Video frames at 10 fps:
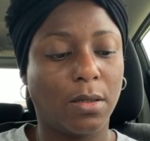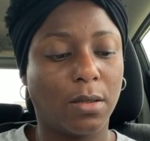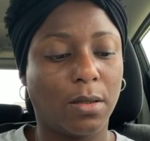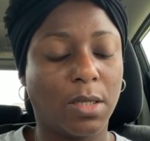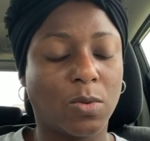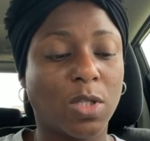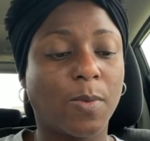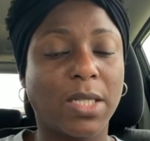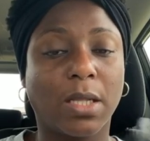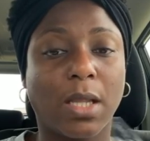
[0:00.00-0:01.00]
this one's
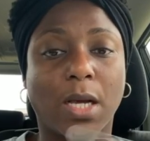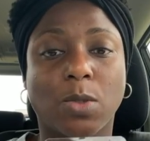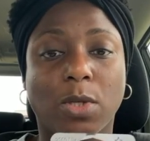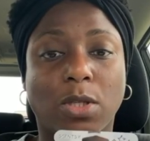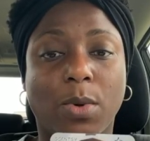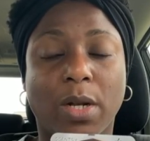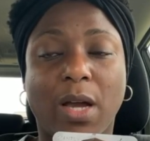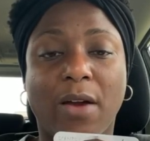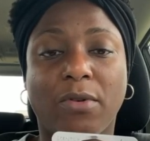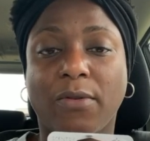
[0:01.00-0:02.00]
my deluxe one, so I want to
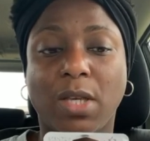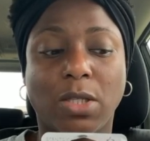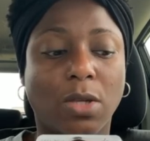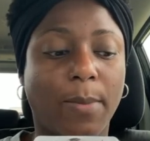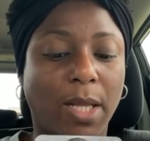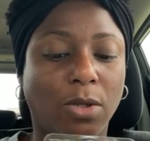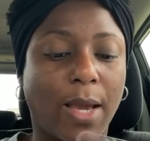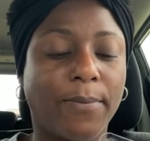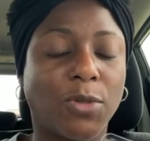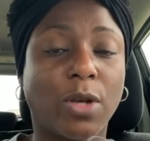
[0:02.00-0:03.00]
cover everything, so I might do that.